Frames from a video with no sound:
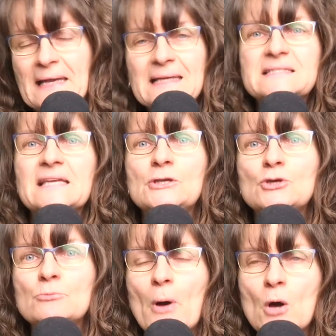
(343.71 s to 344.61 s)
Let's say
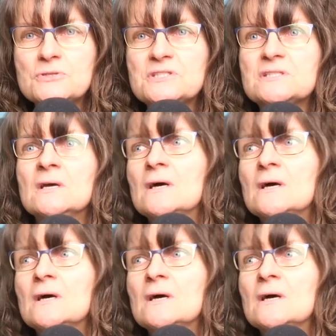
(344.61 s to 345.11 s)
you post